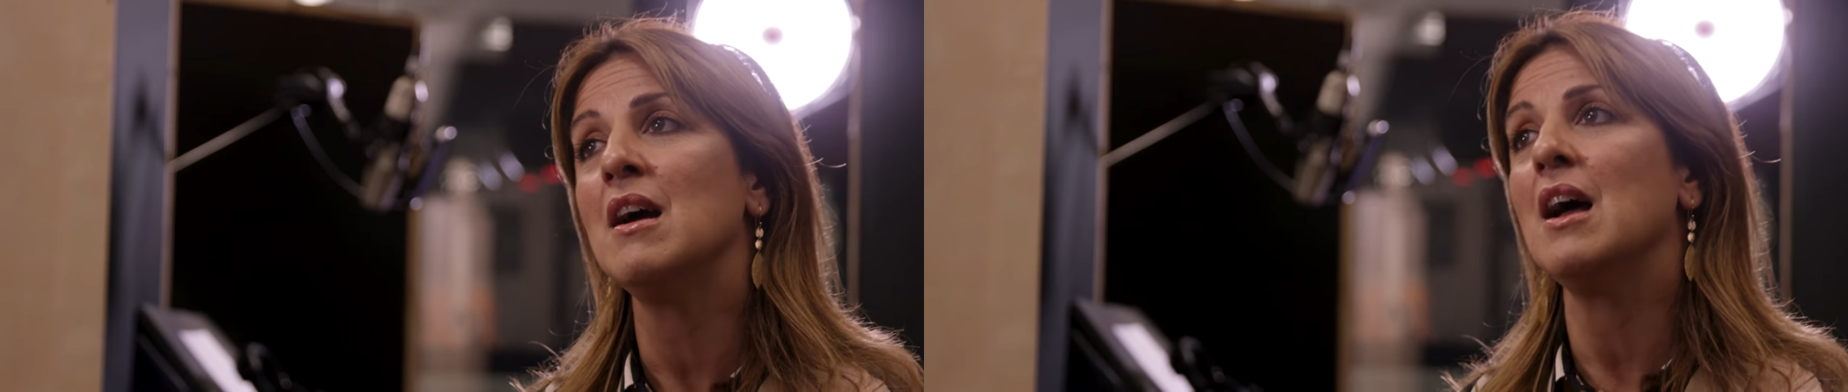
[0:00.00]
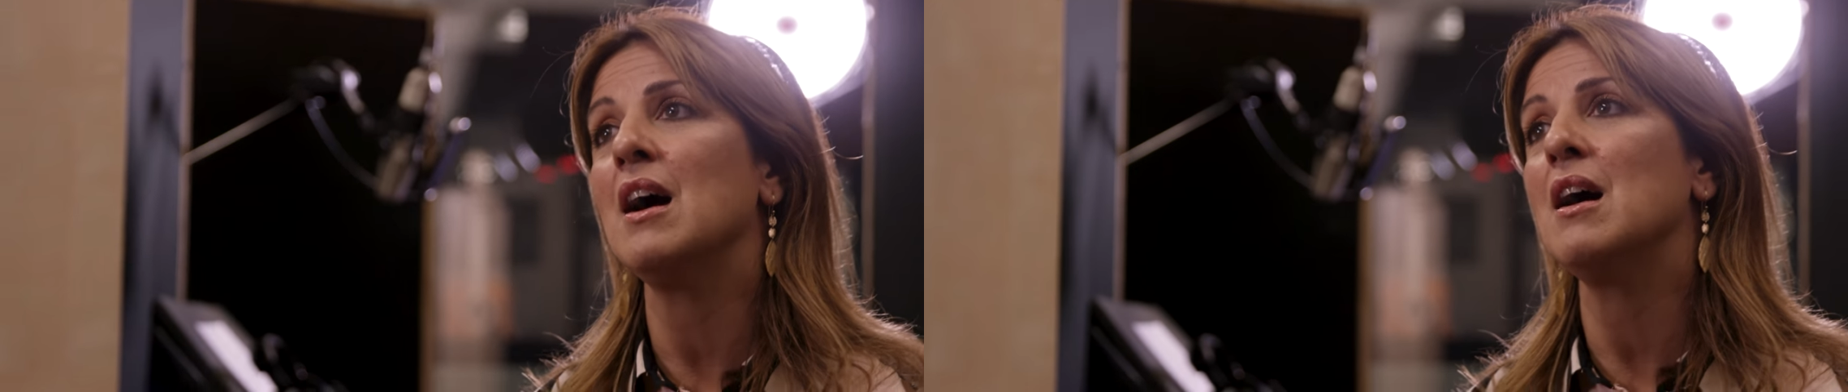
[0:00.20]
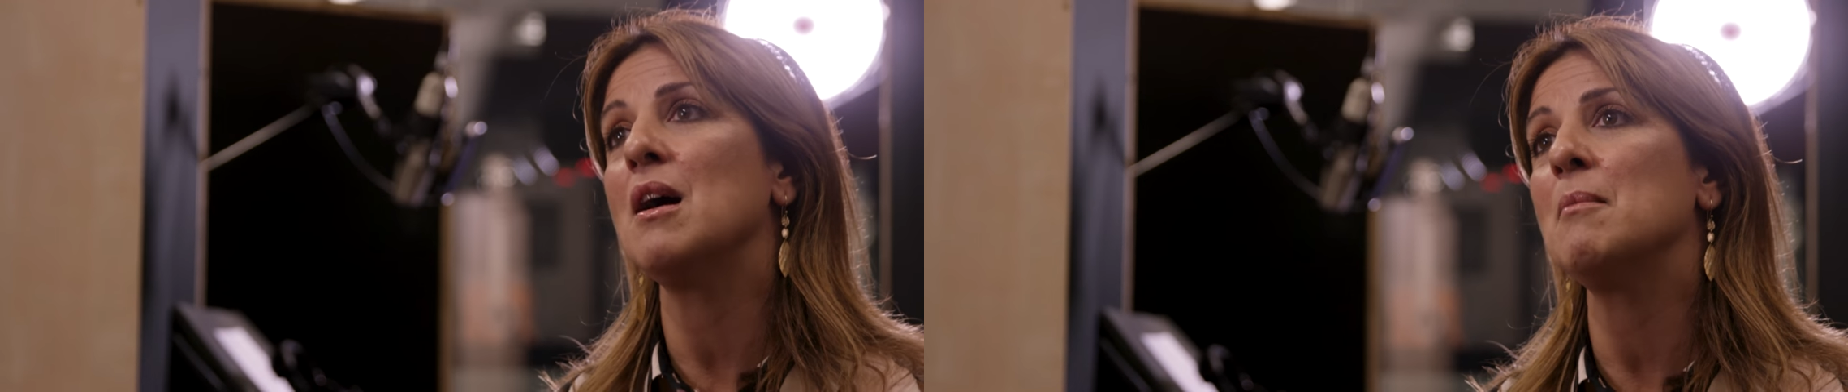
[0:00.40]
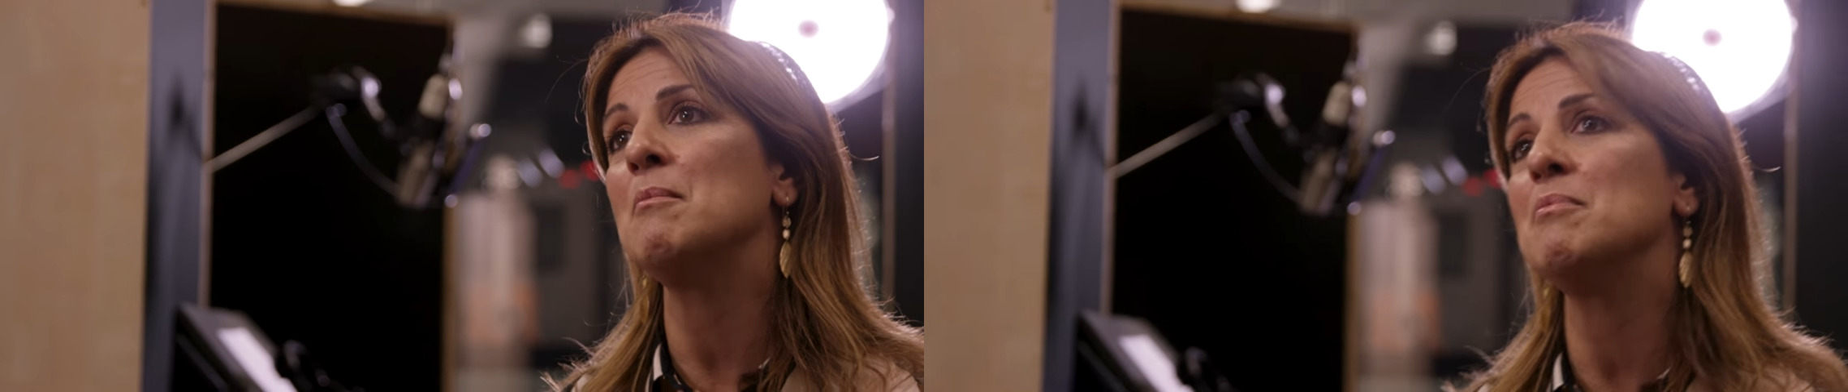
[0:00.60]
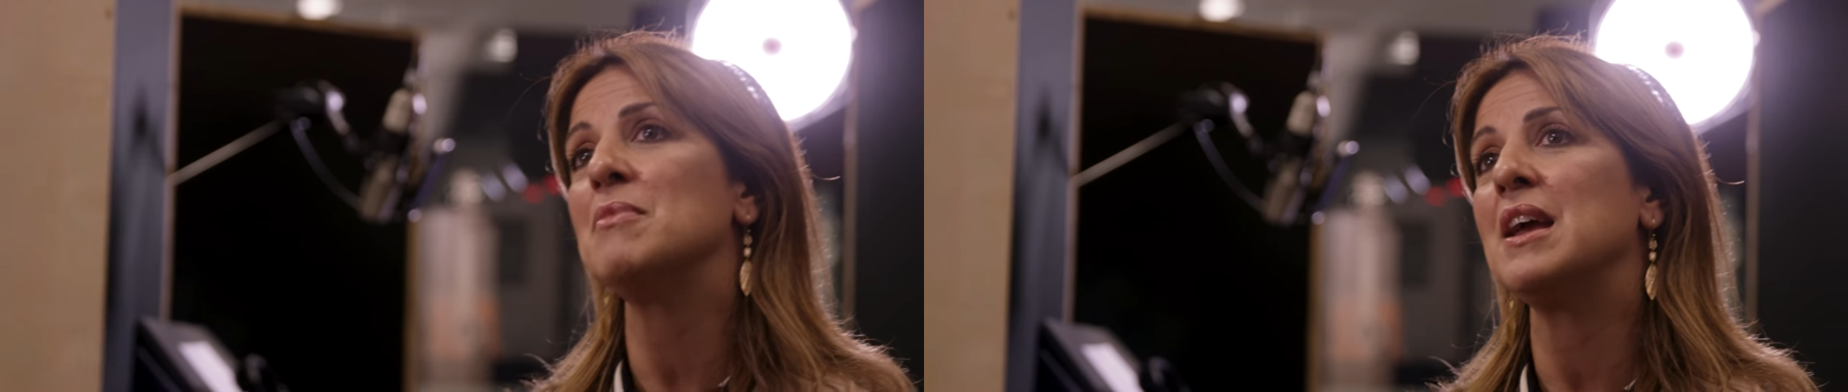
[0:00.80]

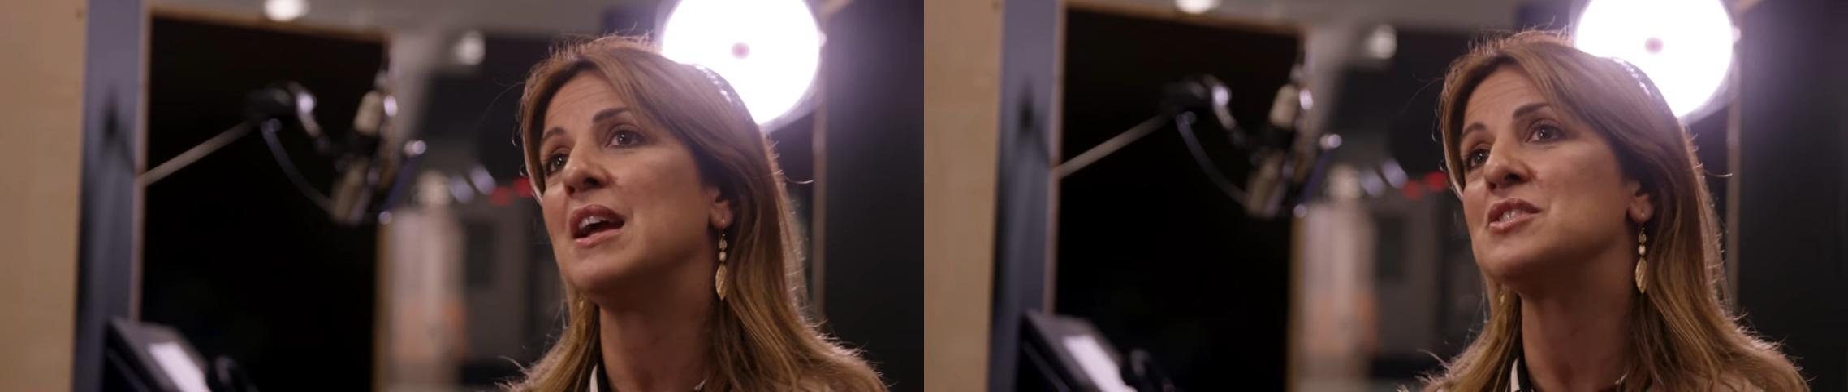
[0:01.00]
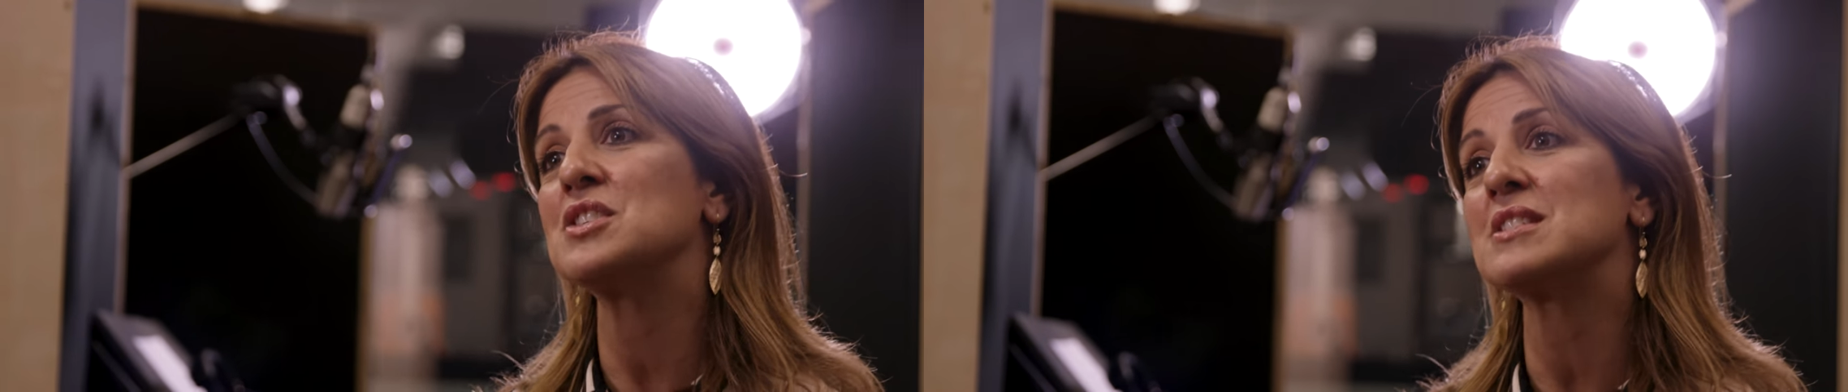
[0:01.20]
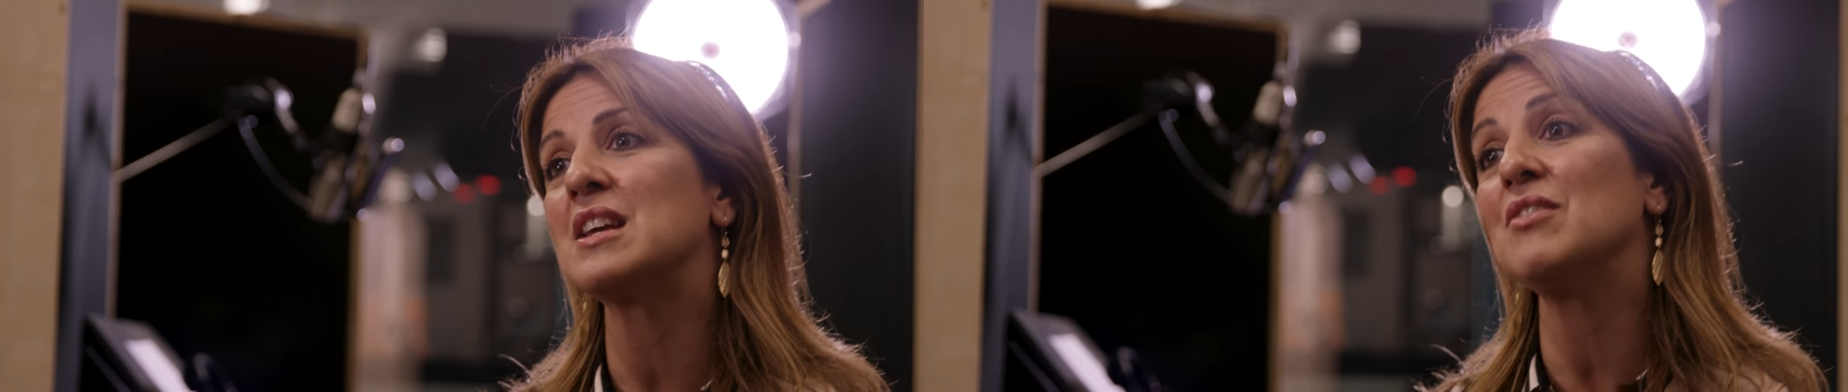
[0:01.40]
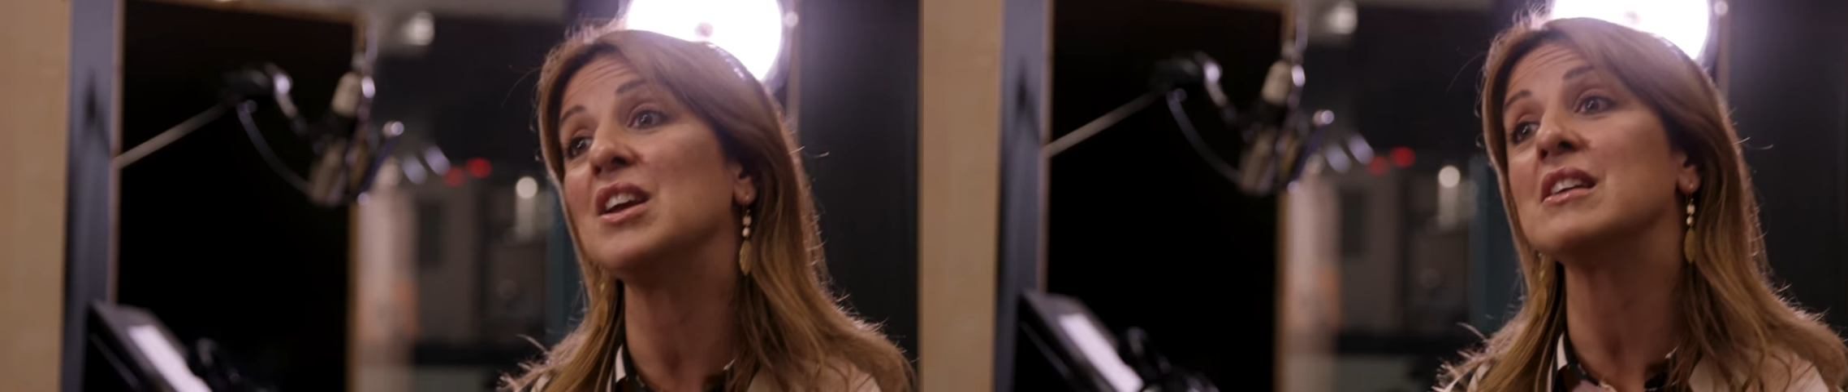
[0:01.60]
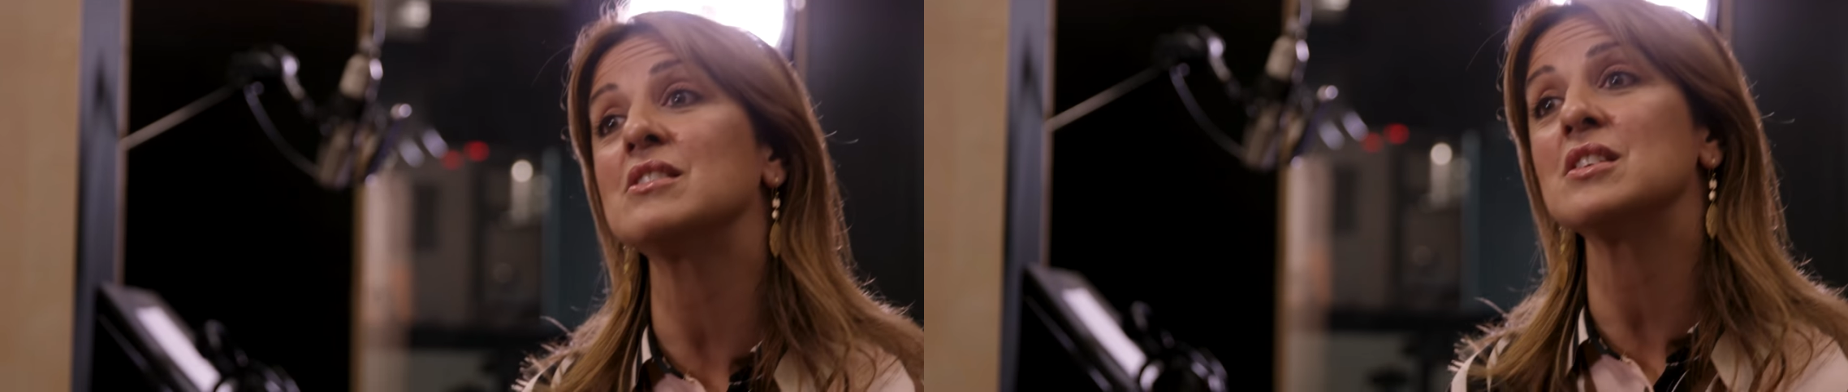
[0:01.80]
and just
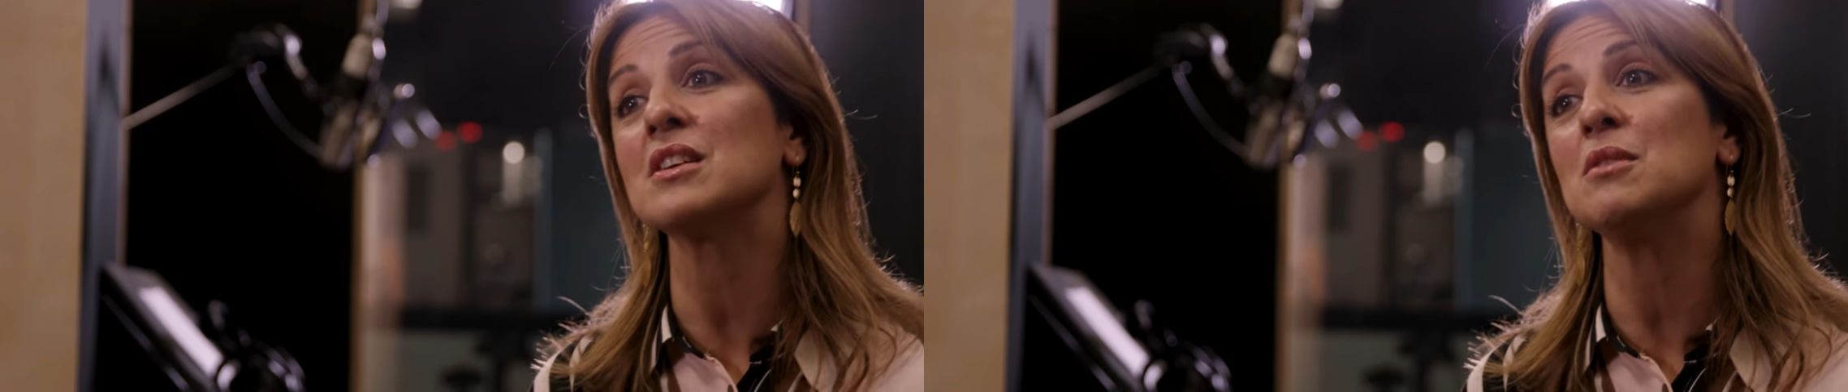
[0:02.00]
giving to the